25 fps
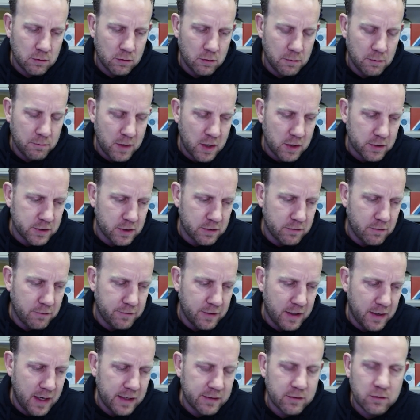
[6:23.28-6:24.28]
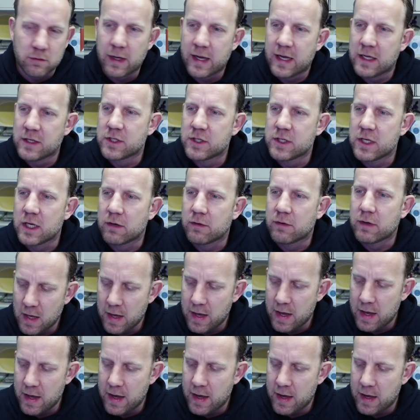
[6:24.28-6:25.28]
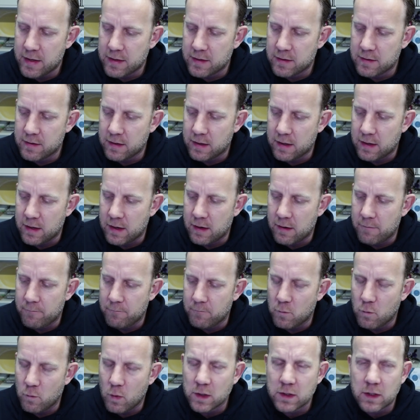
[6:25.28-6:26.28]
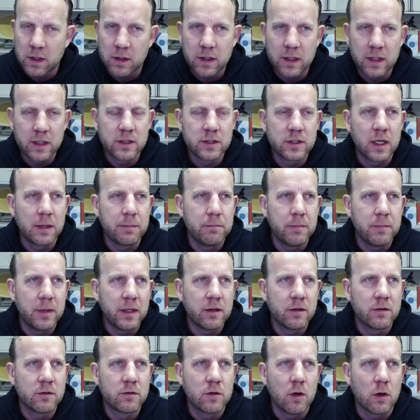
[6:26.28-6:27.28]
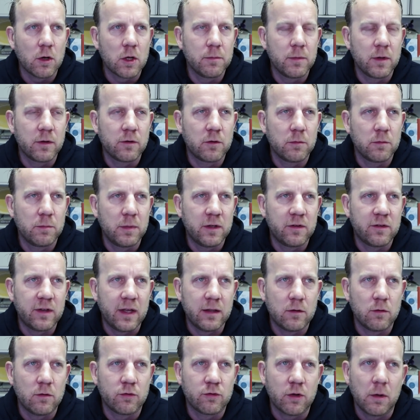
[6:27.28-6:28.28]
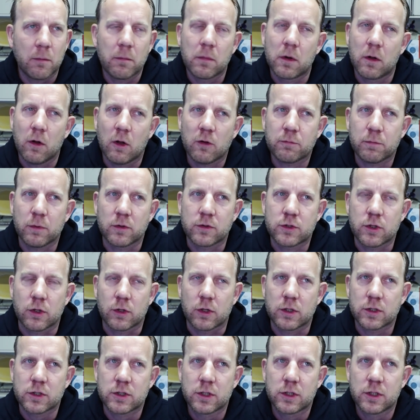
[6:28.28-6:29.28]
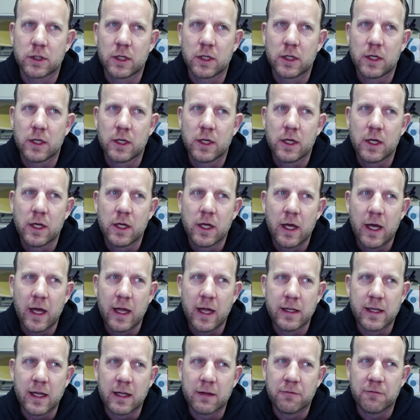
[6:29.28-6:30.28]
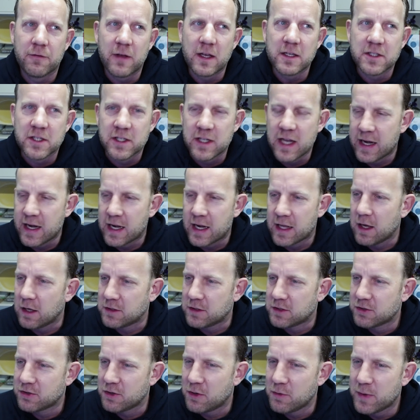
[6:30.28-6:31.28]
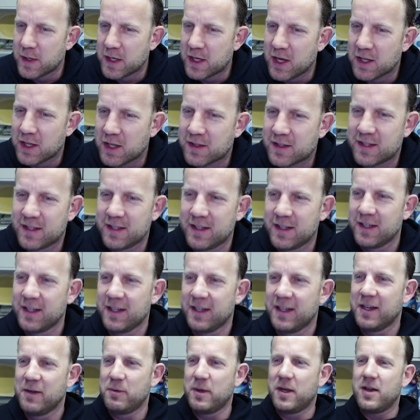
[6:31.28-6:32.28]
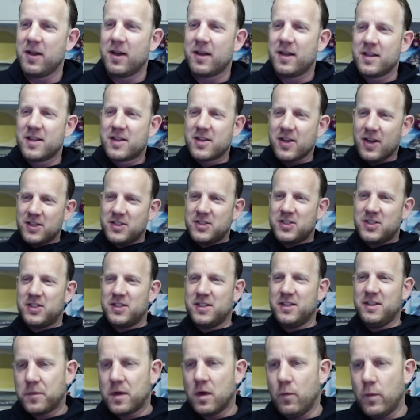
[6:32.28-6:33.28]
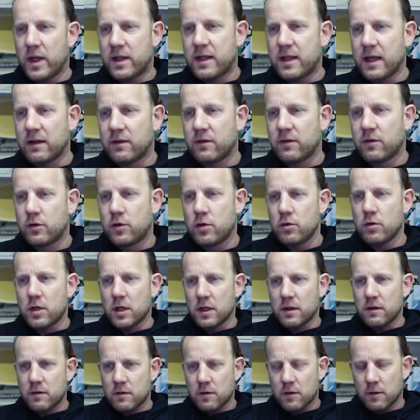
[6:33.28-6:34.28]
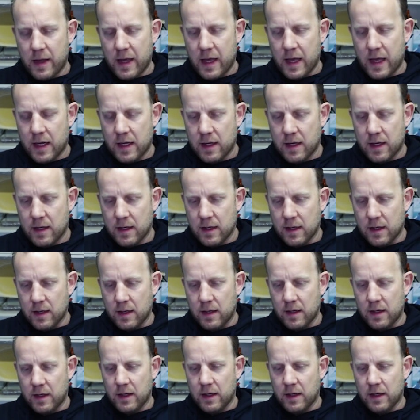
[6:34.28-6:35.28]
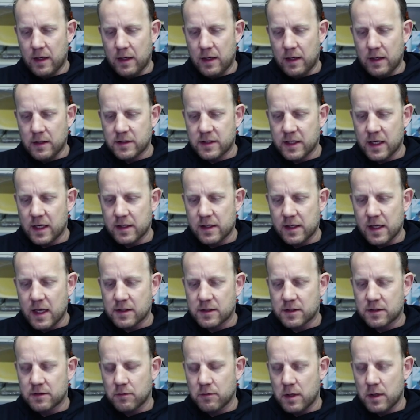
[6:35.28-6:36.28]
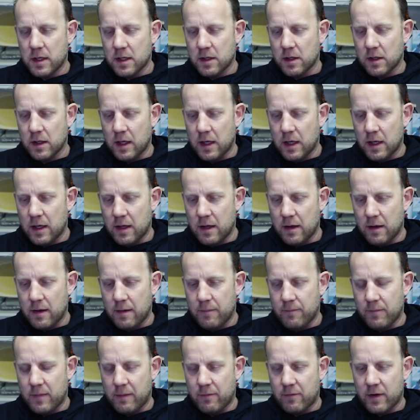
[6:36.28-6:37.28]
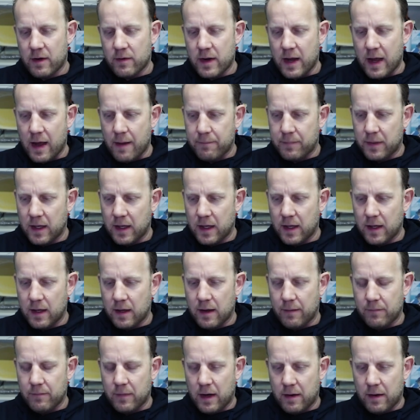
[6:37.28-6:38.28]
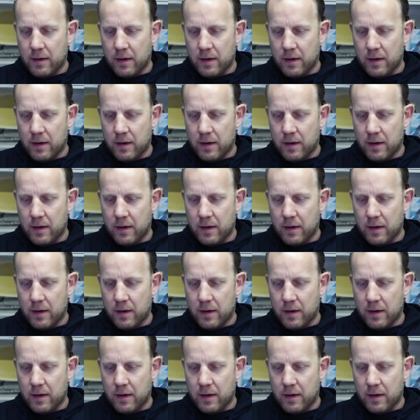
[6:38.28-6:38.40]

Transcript: Master of Electrical Engineering, and wanted his admittance documents to be sent to some gospel church. And that fascinated us. So we got in touch with that student, and he said, yes, well, I'm very happy, I'm